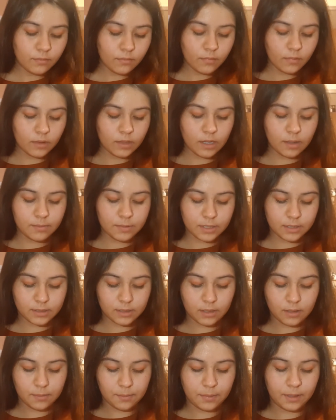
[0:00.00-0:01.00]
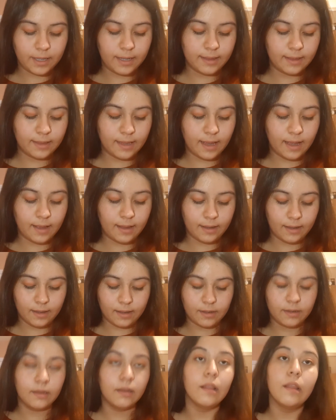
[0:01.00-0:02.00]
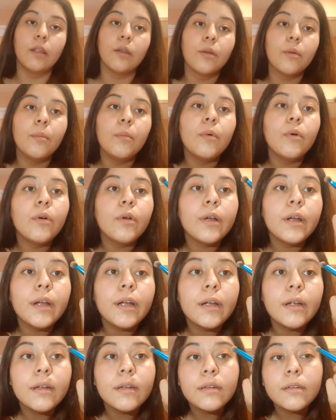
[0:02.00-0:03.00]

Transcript: now I'm just gonna blend that in a little more.